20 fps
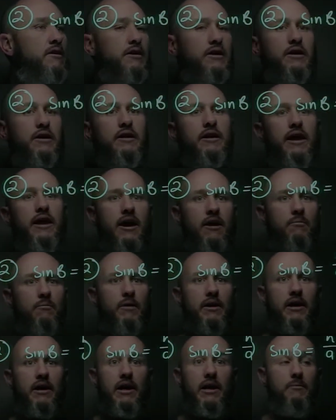can now
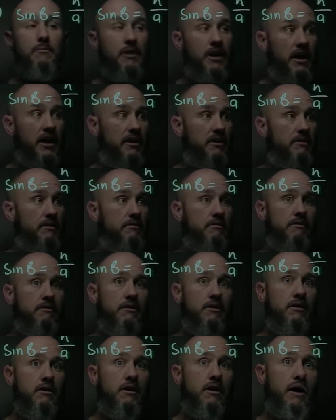be eliminated
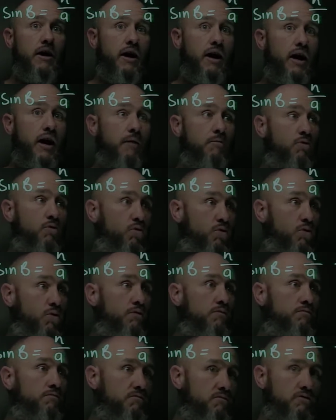or
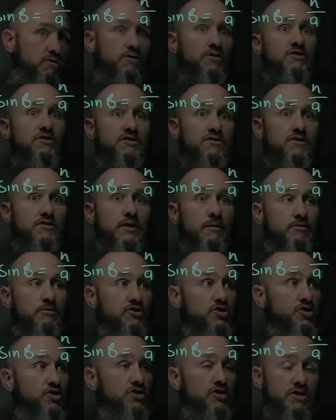use the
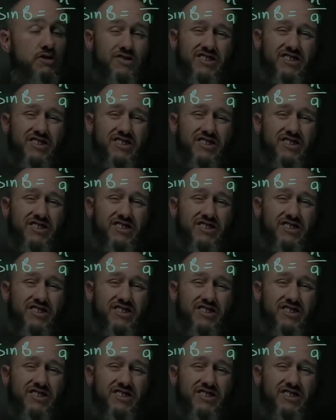substitution.